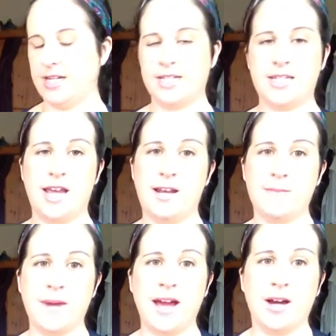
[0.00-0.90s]

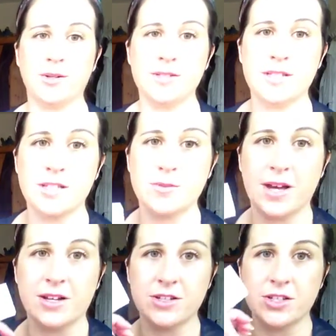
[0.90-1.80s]
£10 as
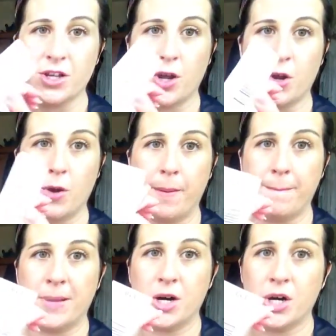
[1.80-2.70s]
well. So a
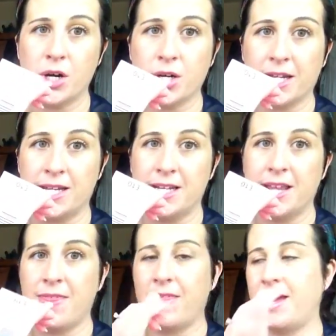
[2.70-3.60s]
bargain
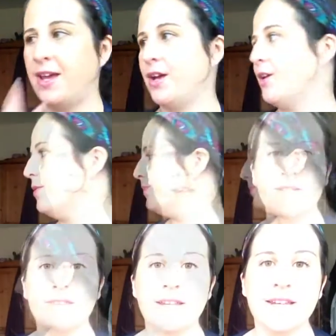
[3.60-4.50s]
there.
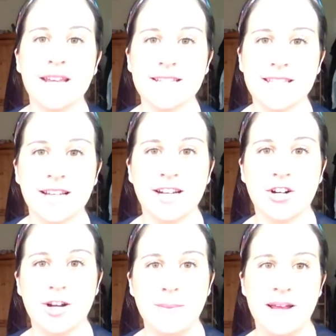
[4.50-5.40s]
The next thing I
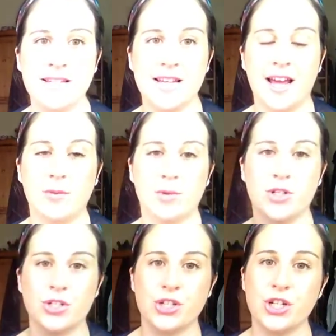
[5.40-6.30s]
got at Matalan
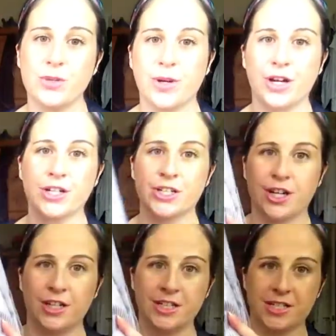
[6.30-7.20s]
was 2 work
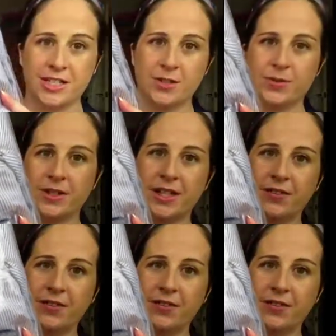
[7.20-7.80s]
shirts. This is what he